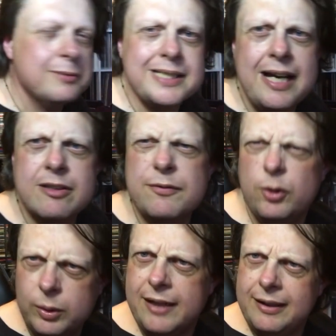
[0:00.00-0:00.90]
as it was announced, I
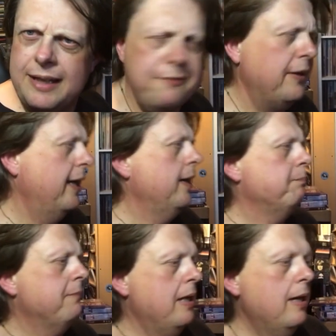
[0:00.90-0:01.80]
thought, oh yeah, I'll have
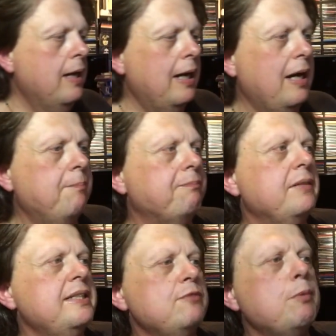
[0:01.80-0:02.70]
that.
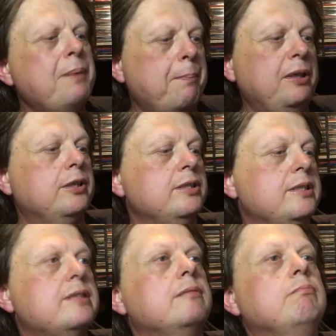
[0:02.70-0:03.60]
This is
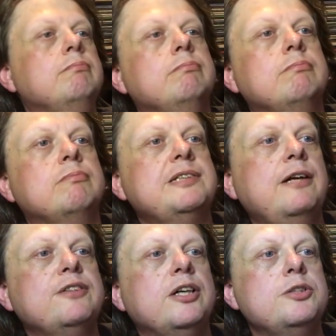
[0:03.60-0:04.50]
Republica's
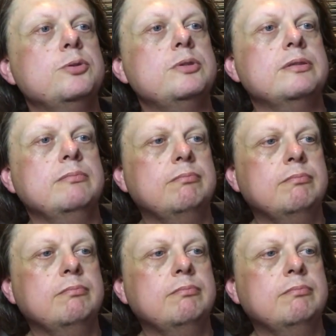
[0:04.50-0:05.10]
self-titled